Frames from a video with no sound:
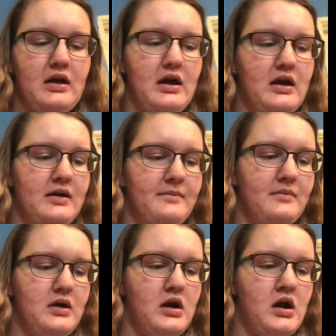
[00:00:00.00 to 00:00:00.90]

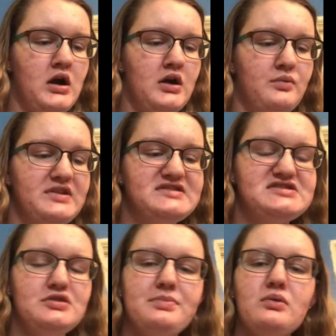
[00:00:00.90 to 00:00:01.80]
are with
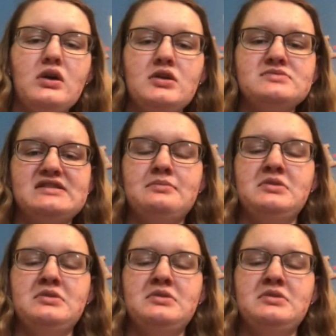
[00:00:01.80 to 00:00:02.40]
superworms and